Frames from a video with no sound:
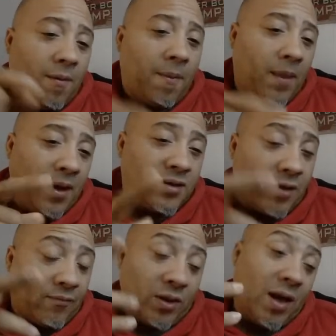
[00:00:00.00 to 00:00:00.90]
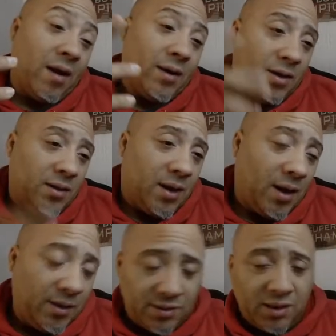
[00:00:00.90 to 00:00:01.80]
except for Larry, he in the
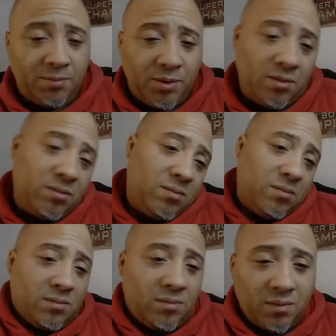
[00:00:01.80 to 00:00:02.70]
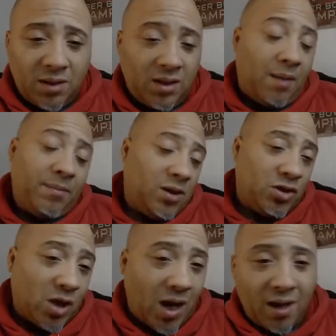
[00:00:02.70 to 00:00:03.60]
AZ, but and I'm in the
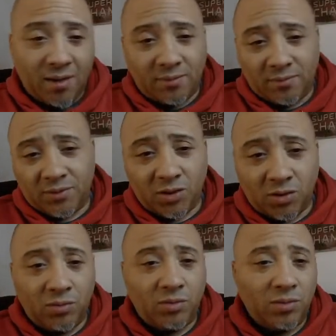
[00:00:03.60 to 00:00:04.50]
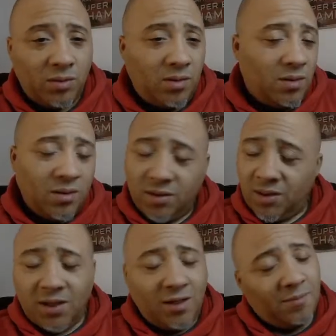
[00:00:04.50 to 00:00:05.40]
Shy. So
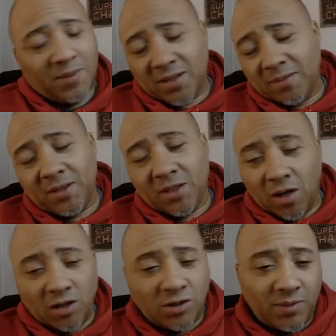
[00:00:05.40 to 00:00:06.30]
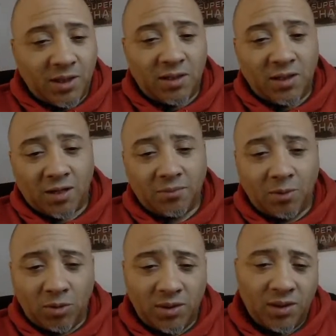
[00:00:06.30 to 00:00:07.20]
yeah, man. I mean, y'all should be getting together,
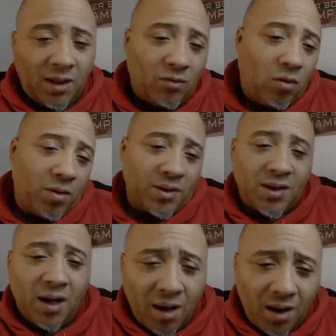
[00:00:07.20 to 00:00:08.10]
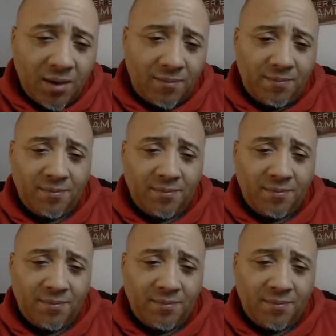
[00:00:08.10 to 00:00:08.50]
bowling together all the time.